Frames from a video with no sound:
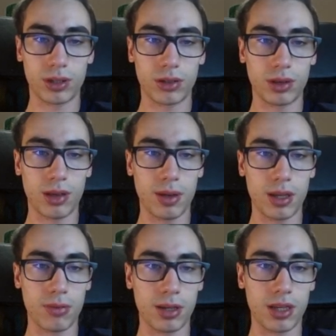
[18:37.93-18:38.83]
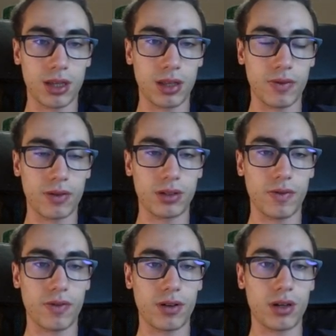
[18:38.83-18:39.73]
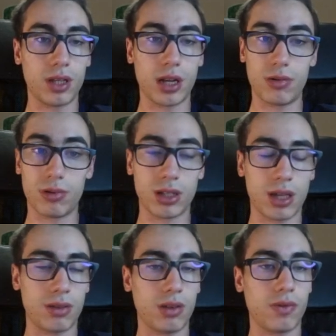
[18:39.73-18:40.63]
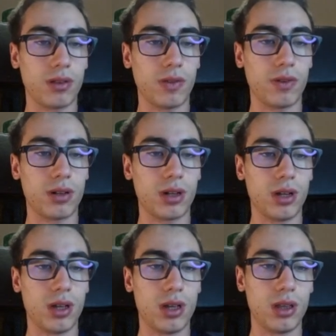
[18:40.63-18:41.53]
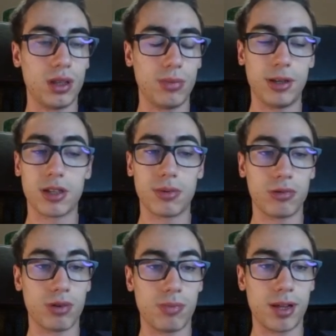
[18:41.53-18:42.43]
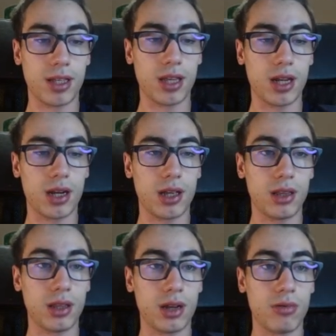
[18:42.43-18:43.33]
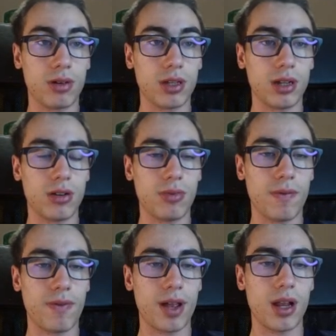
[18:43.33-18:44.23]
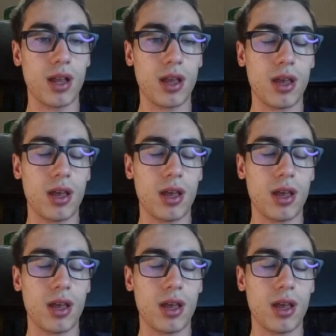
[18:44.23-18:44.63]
So the bishop is active on c4, the rook is active on d4, the bishop is well placed here, the rook is in open file,